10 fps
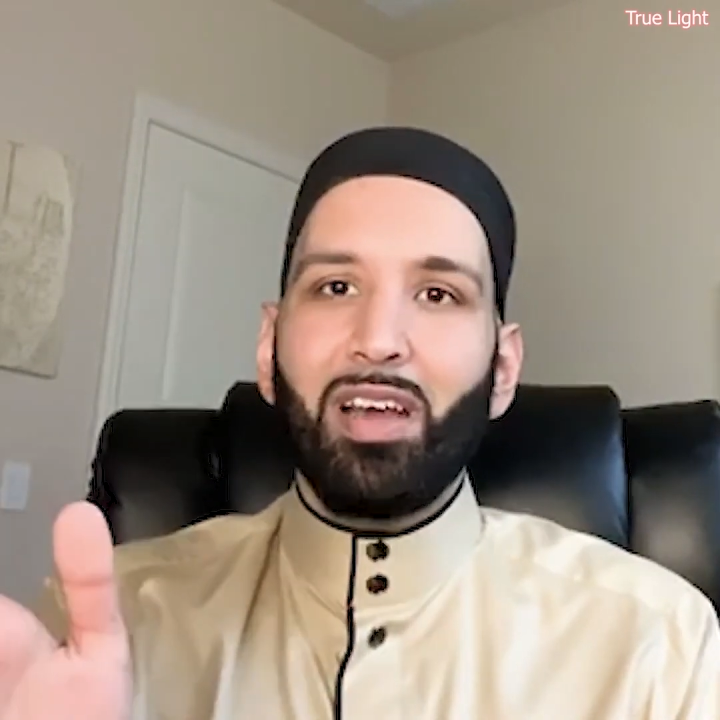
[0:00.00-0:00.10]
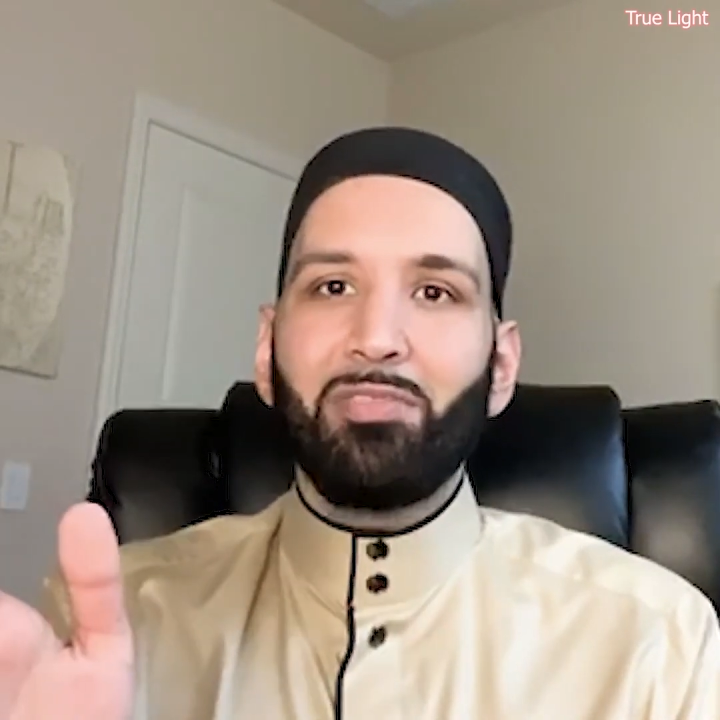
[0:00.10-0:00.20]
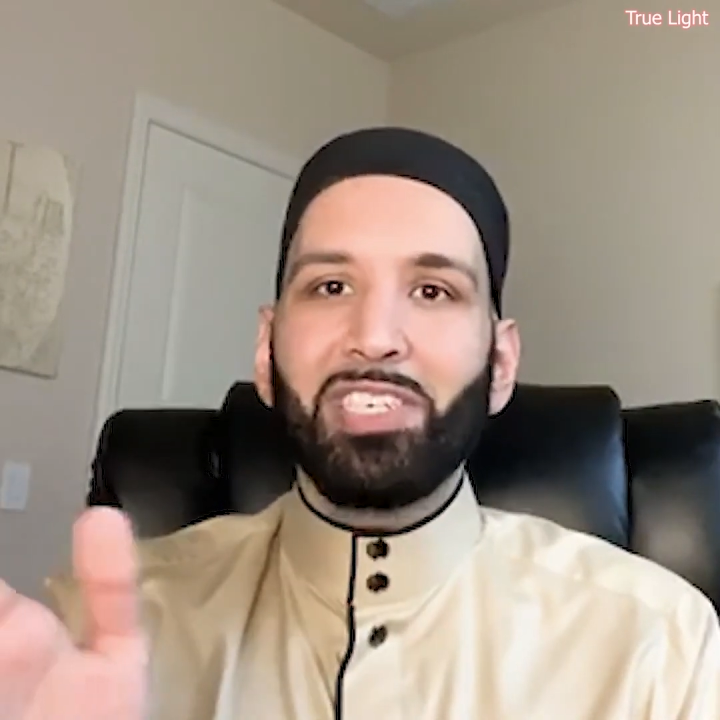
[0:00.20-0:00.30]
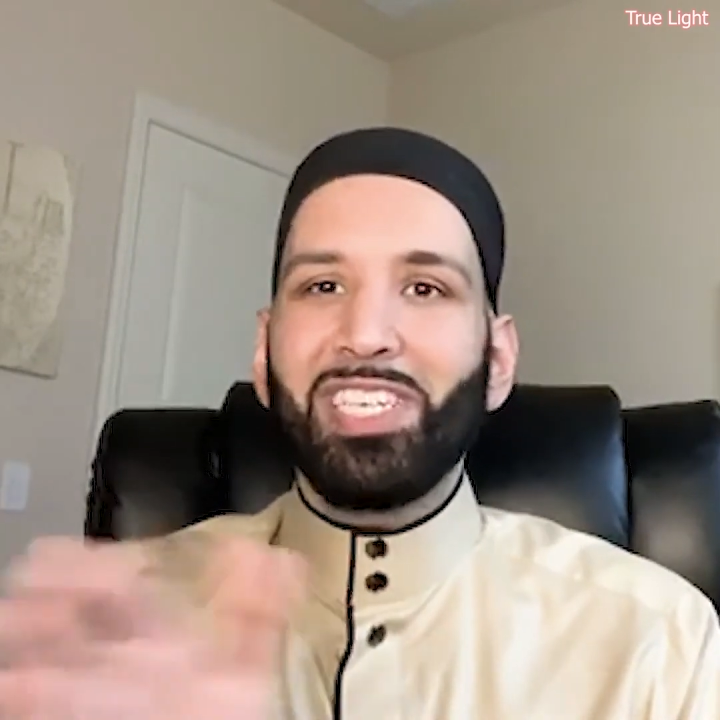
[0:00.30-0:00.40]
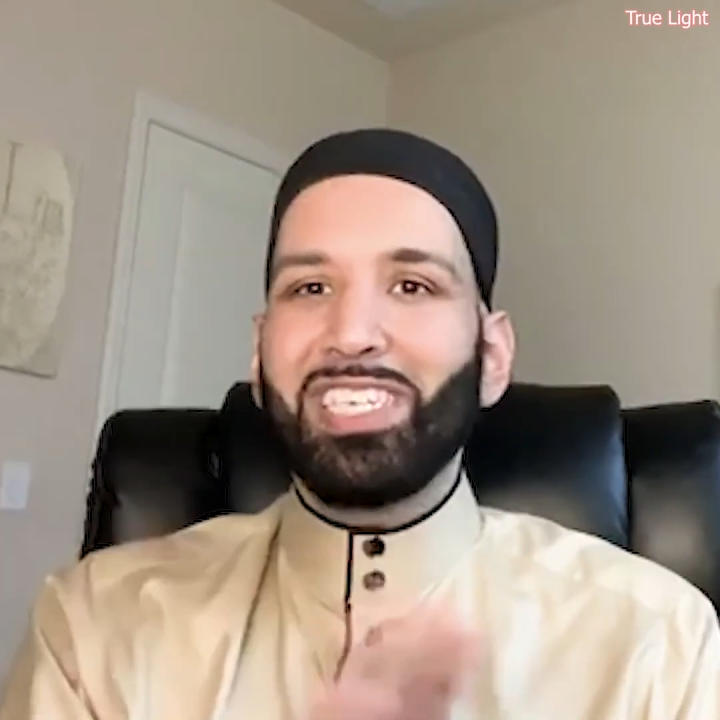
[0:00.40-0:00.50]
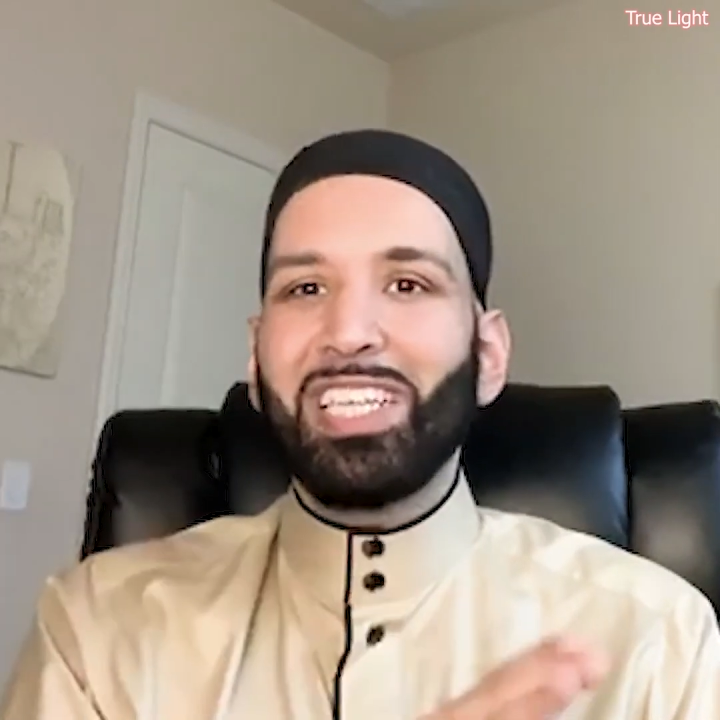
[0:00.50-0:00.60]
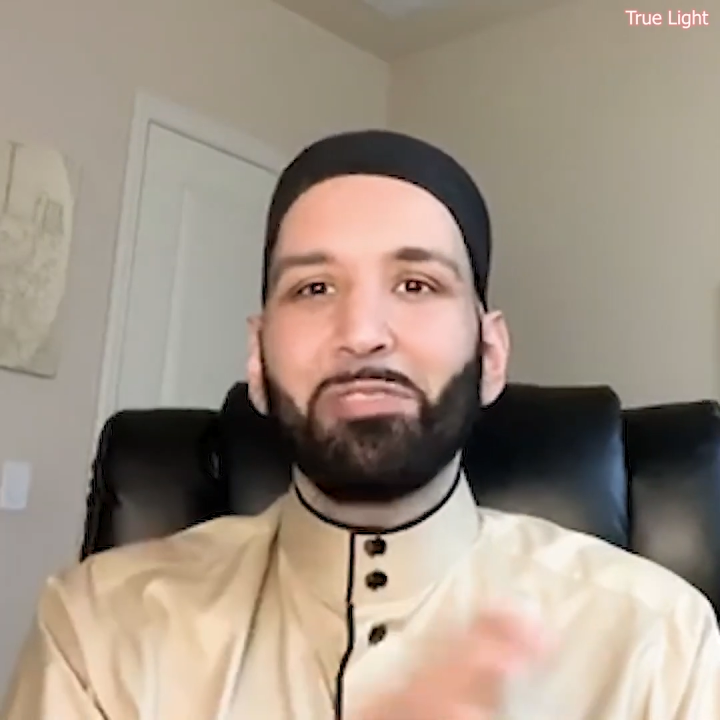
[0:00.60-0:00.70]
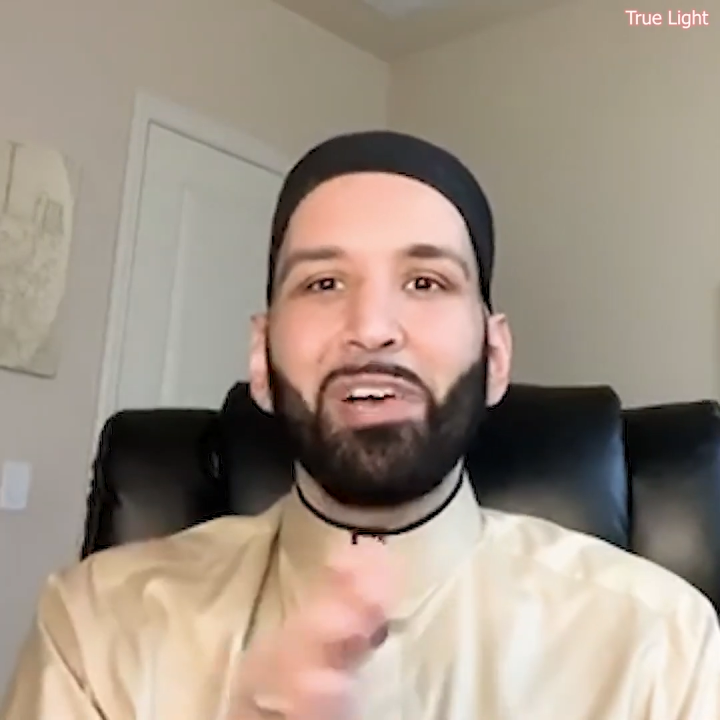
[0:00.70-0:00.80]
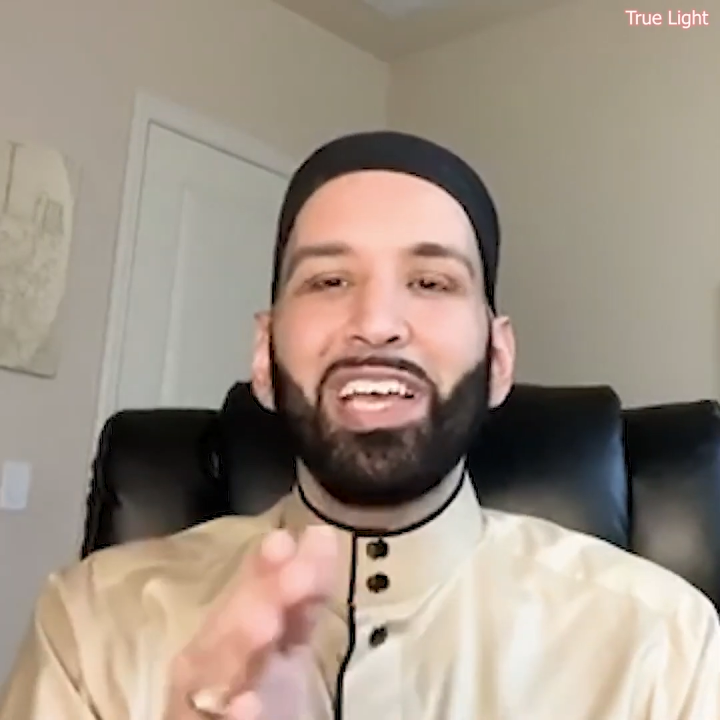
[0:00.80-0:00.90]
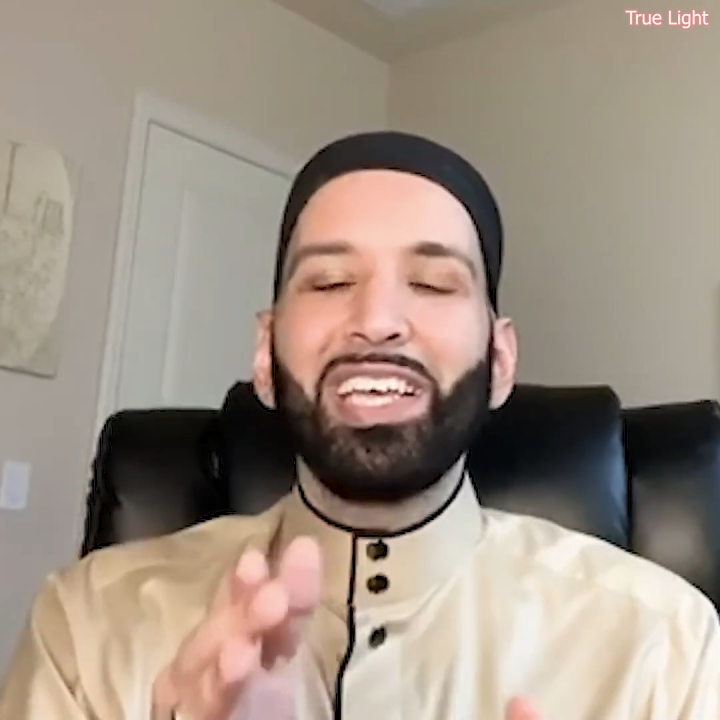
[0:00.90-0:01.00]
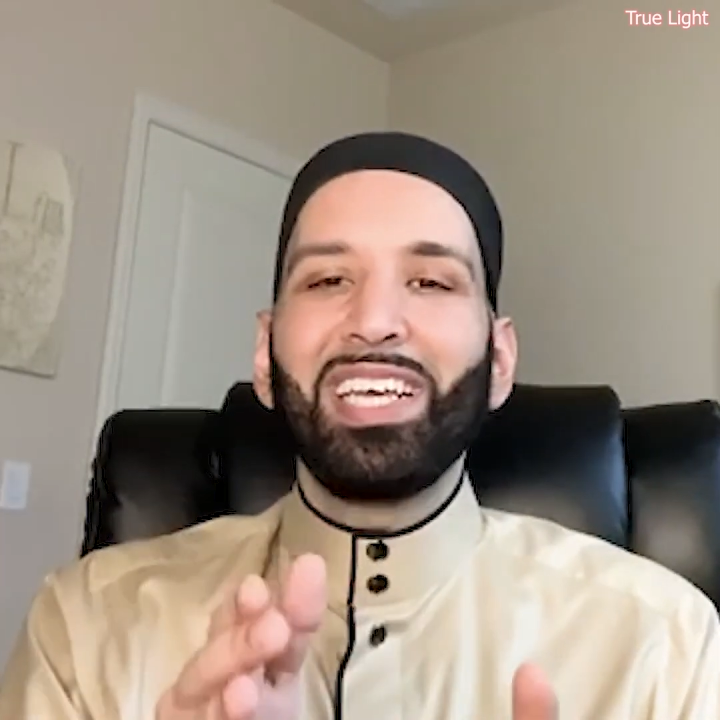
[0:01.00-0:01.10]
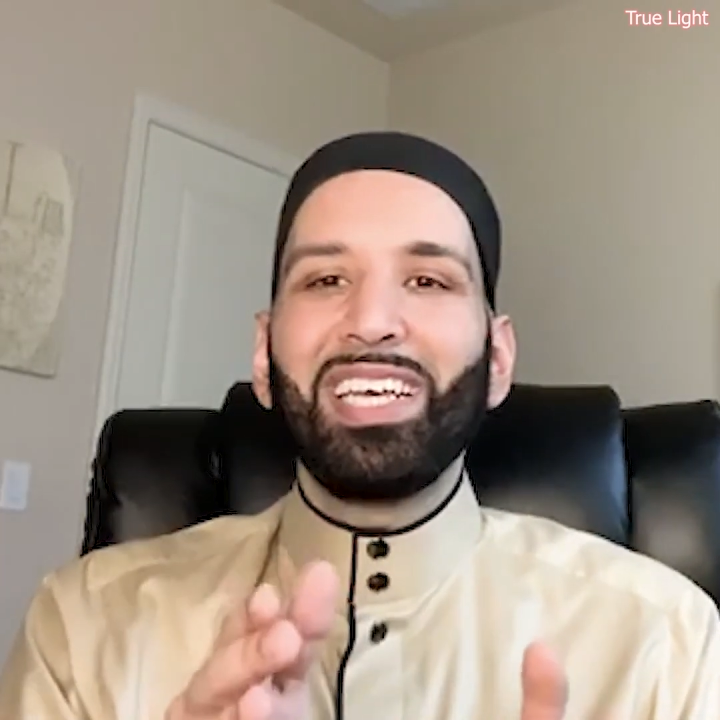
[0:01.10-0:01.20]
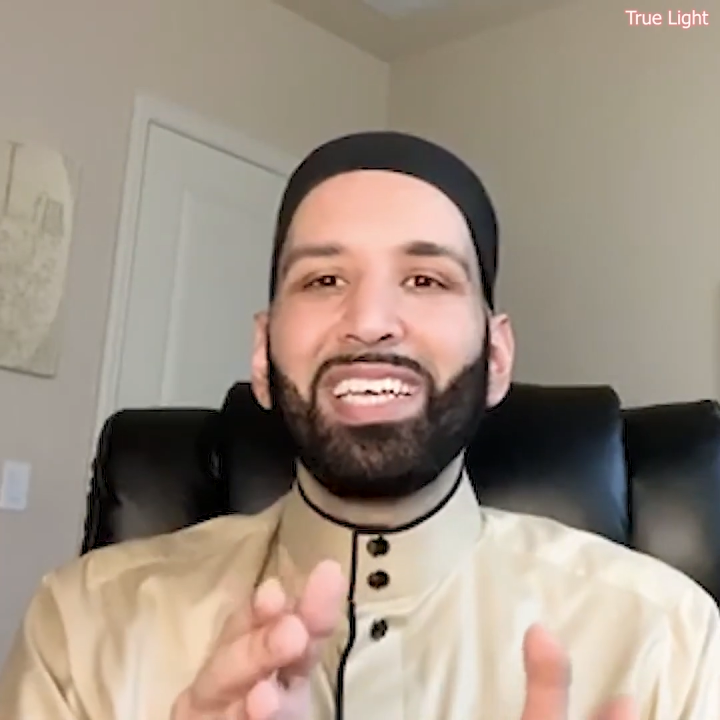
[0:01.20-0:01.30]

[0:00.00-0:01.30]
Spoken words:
conversation. That's why